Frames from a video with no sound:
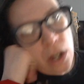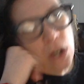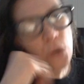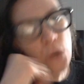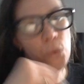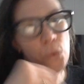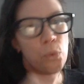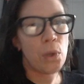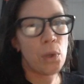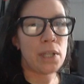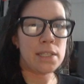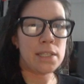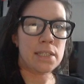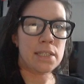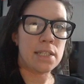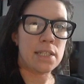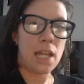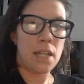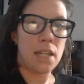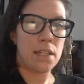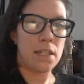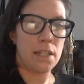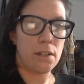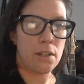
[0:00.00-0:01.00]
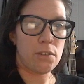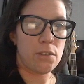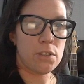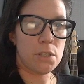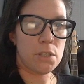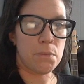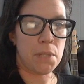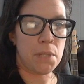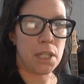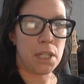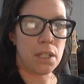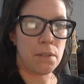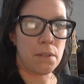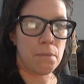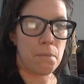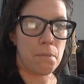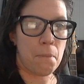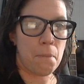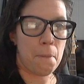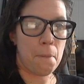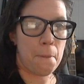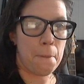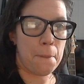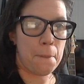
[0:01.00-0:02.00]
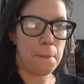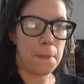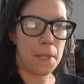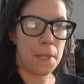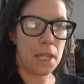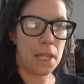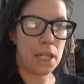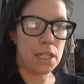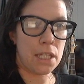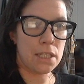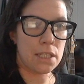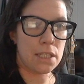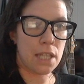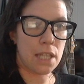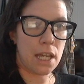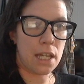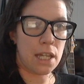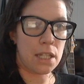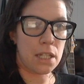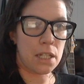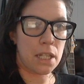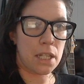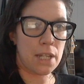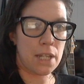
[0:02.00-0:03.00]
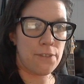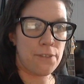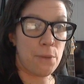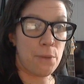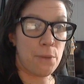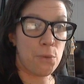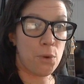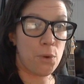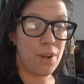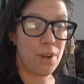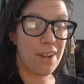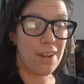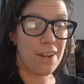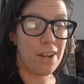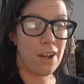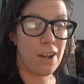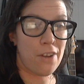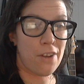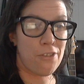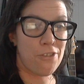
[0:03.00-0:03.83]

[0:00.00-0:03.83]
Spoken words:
what's standing out to me is that if I'm going